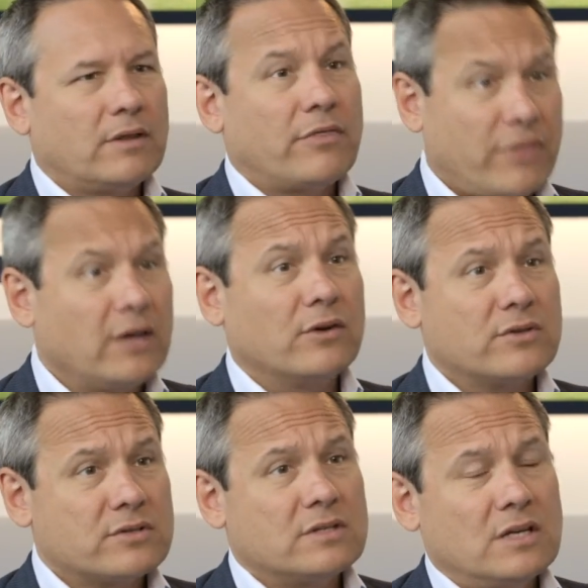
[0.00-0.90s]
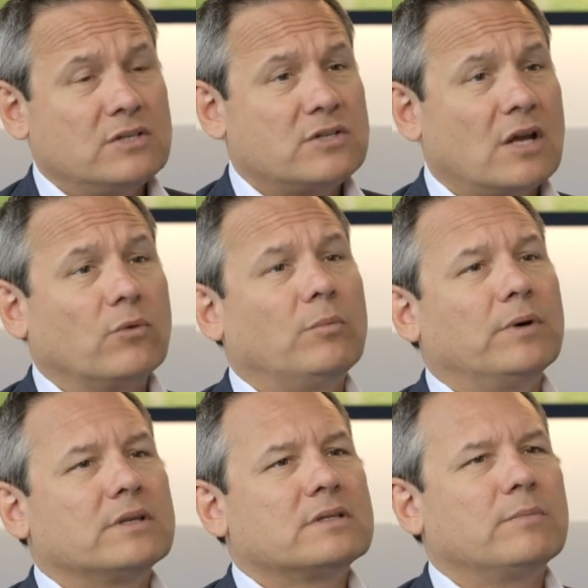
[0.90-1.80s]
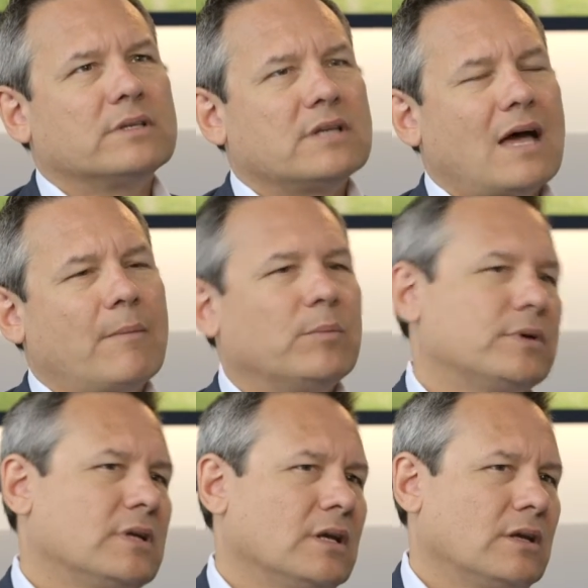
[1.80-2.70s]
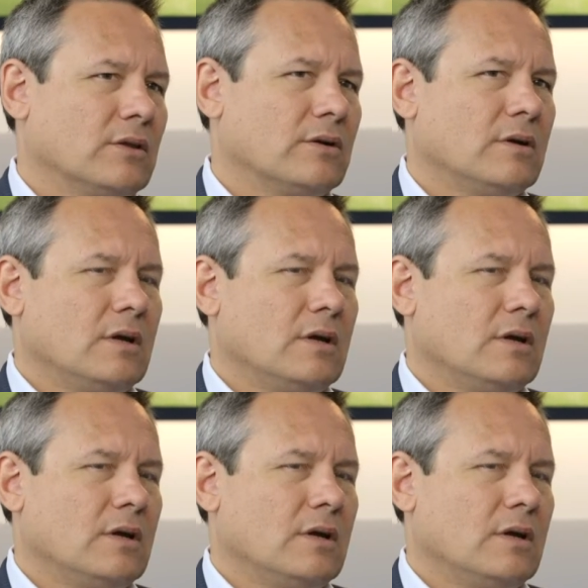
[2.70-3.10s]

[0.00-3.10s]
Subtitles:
the Thayers in general, but Tom in particular,